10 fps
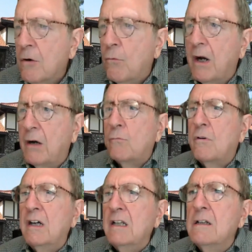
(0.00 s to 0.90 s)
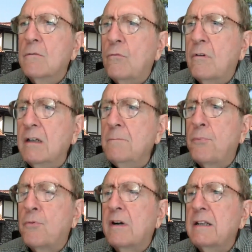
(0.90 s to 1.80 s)
Well, one
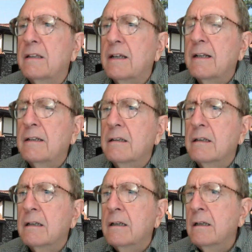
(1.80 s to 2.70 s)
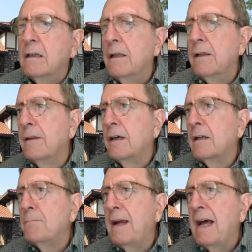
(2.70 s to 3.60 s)
point that
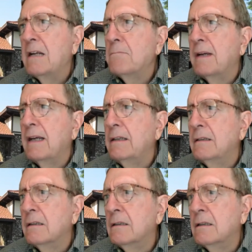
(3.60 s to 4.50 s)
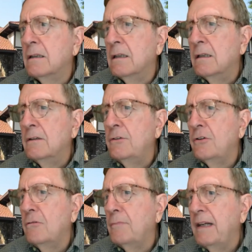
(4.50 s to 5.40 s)
Matt made
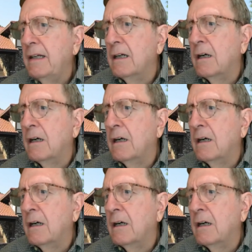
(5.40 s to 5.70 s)
to me